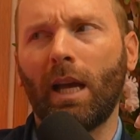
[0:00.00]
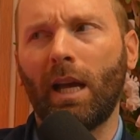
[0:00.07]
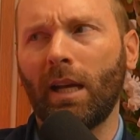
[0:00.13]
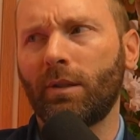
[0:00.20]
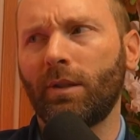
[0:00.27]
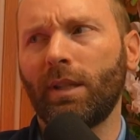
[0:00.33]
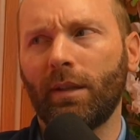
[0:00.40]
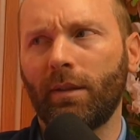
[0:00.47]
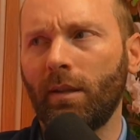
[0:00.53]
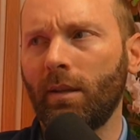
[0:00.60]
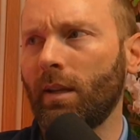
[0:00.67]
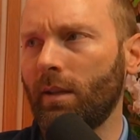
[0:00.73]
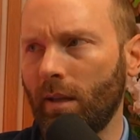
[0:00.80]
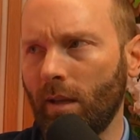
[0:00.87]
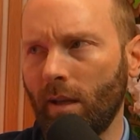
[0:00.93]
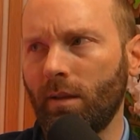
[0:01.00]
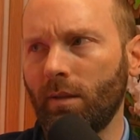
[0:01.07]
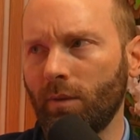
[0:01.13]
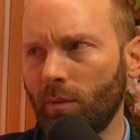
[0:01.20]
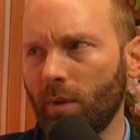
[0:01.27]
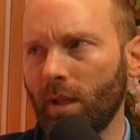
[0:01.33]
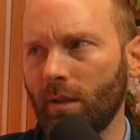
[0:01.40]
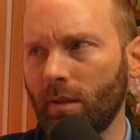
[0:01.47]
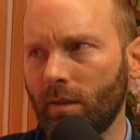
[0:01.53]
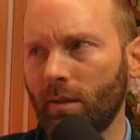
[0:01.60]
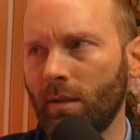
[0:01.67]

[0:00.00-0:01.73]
actually, I think I can do this.